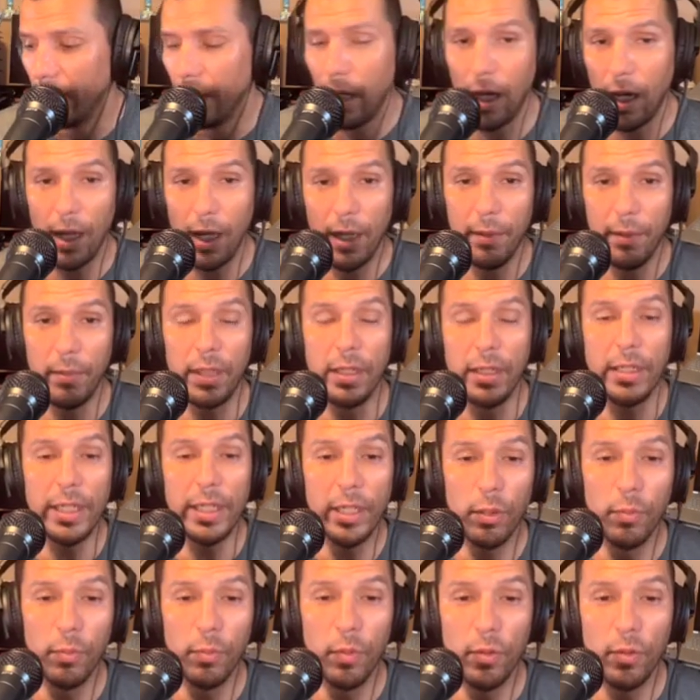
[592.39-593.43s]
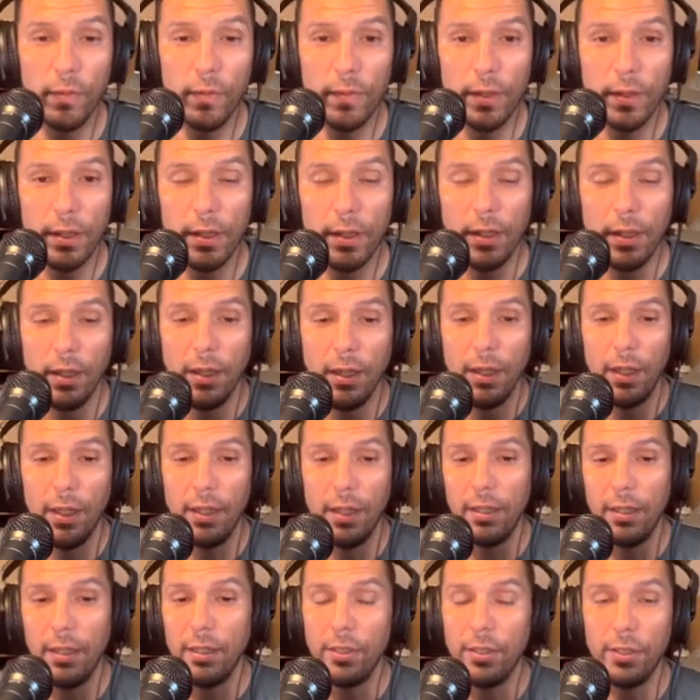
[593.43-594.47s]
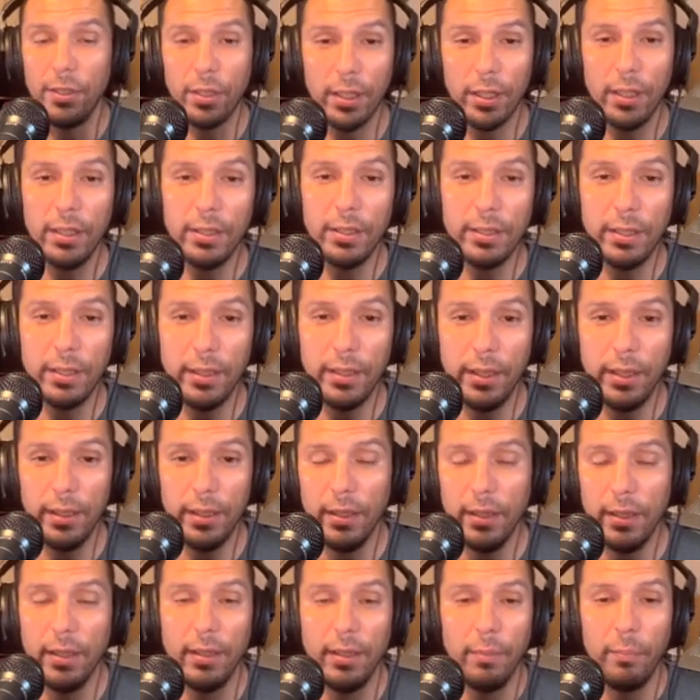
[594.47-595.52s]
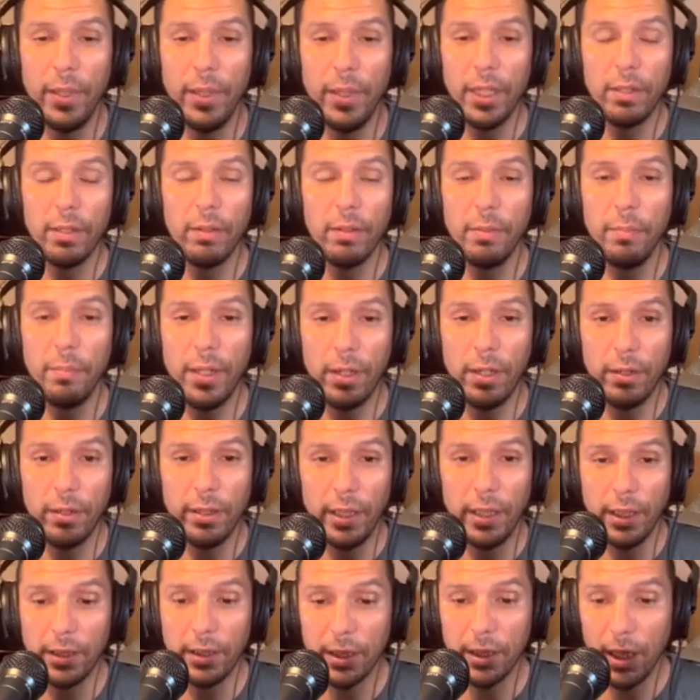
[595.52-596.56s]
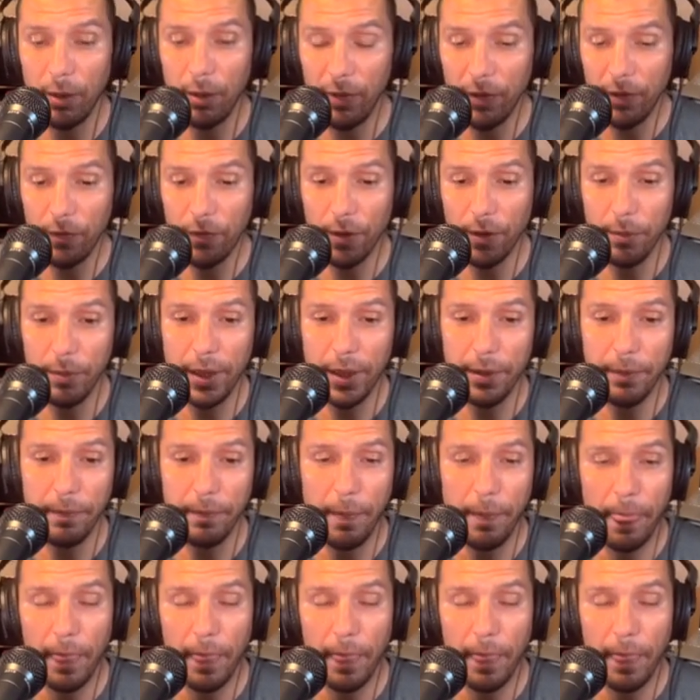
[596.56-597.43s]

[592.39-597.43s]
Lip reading: I am a needle mover, and you're going to see bigger and better things coming from me.